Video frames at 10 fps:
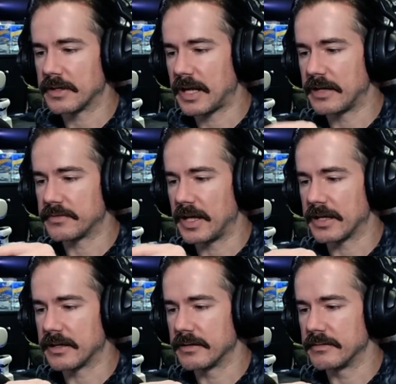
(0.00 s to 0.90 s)
of
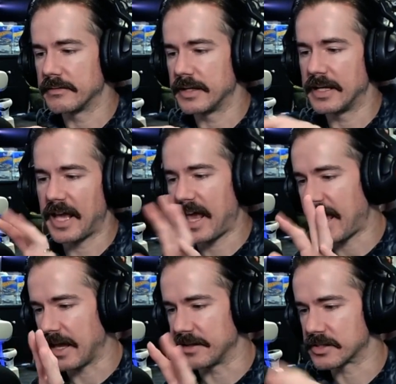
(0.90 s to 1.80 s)
like
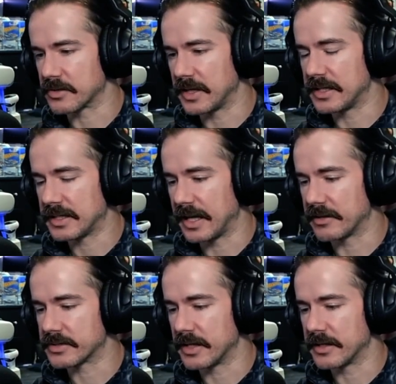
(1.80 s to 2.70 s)
hands or
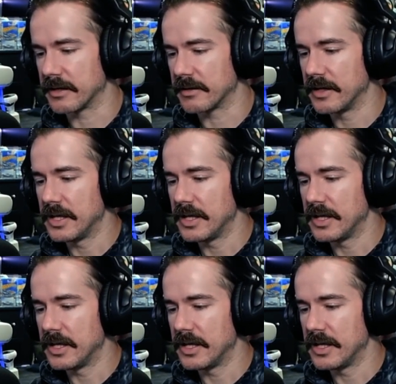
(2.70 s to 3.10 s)
indicators on here.